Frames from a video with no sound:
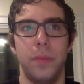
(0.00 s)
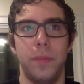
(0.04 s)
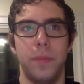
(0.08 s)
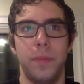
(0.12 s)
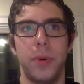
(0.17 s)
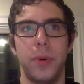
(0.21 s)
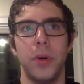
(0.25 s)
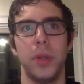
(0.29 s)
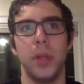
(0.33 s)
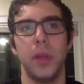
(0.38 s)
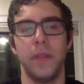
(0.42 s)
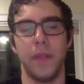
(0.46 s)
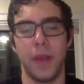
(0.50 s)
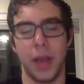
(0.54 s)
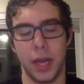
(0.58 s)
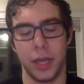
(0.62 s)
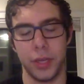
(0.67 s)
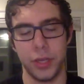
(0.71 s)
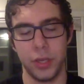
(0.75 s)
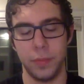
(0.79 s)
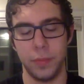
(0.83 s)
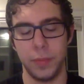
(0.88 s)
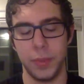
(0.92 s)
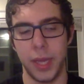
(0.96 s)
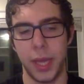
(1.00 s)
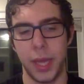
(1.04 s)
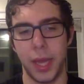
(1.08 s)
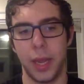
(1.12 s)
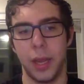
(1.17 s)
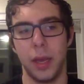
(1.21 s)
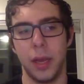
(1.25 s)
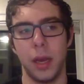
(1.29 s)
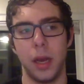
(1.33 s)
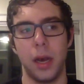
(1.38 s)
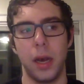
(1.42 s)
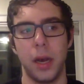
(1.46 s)
pull a value
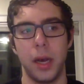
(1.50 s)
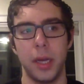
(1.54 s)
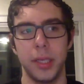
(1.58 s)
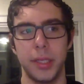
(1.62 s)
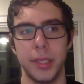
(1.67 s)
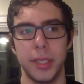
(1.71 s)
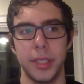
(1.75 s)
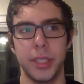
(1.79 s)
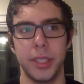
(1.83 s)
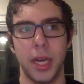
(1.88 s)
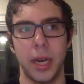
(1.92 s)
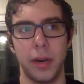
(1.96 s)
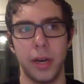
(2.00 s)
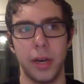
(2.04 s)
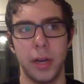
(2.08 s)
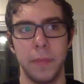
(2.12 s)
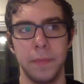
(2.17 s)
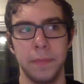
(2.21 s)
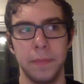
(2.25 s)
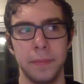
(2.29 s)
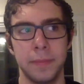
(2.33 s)
play on Teixeira.